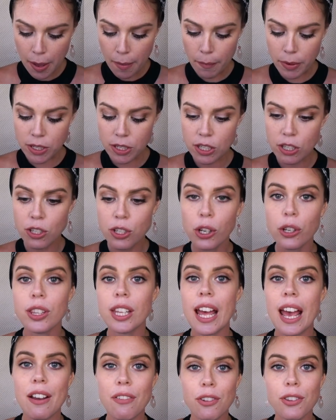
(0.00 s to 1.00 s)
But just know
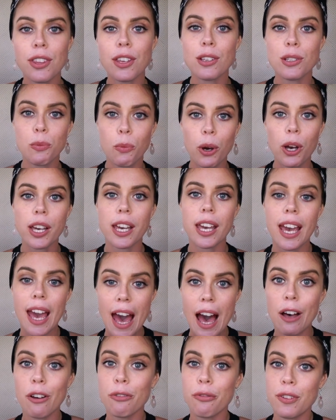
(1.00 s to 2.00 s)
that everything is working
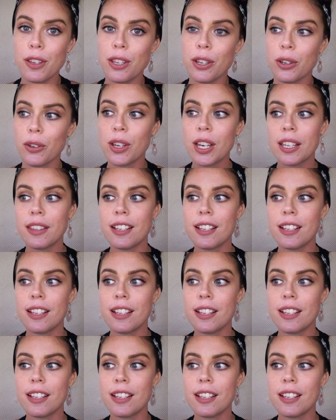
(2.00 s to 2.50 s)
out for you.